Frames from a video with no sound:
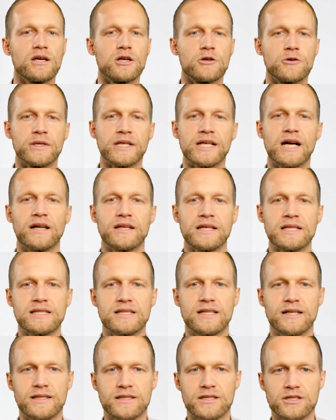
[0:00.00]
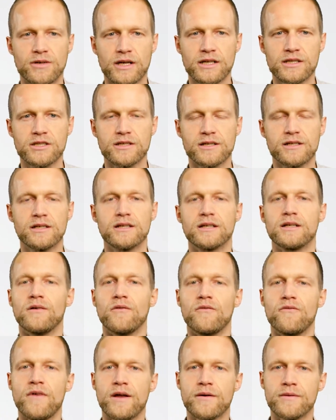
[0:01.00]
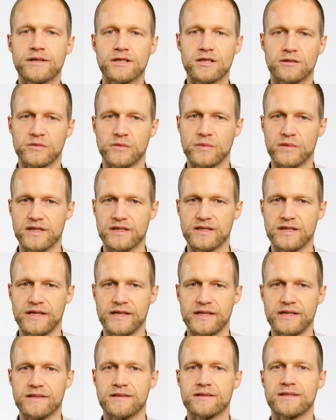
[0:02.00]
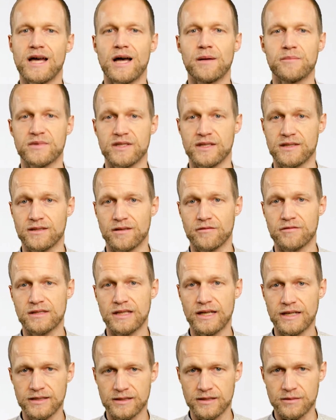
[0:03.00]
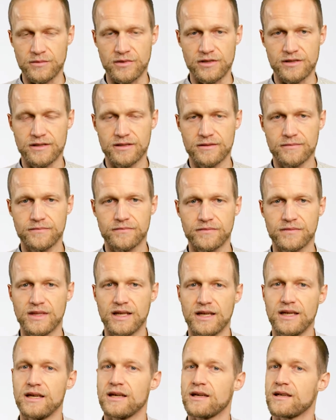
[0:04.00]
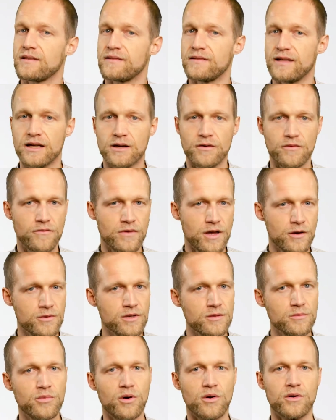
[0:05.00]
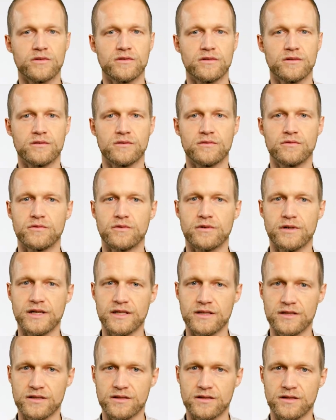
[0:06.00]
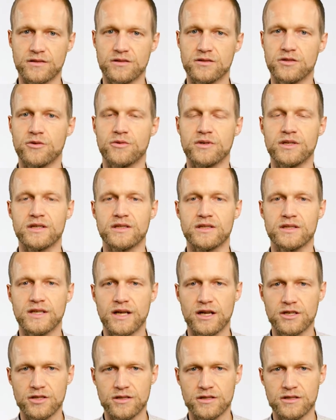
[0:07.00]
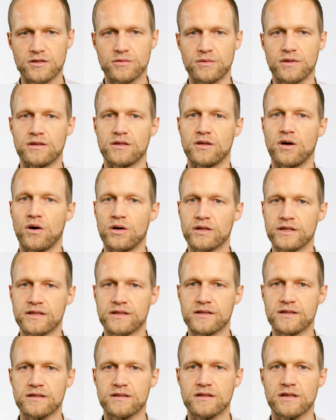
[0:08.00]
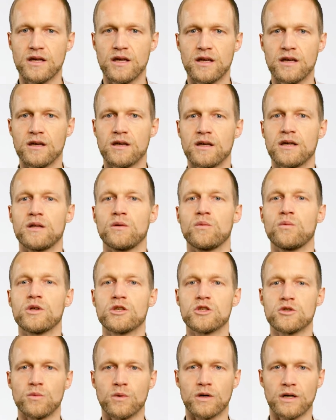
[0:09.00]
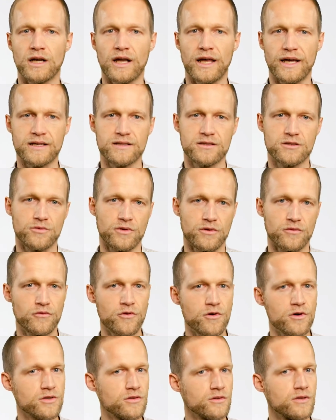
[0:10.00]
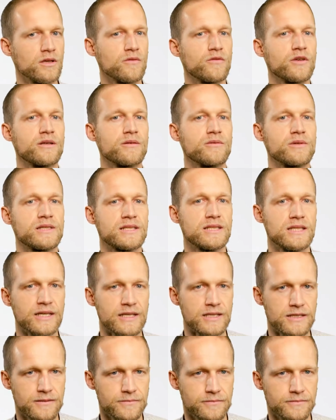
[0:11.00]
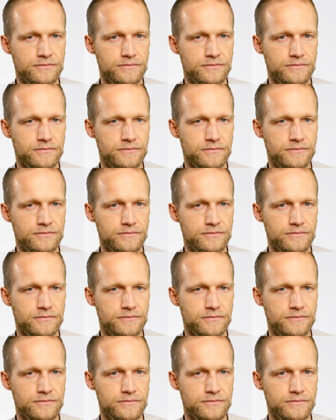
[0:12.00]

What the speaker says: Regarding slide structure, a very common mistake is the absence of slide numbers. They are very important, for instance, during discussions with the audience in which one likes to refer to an individual slide.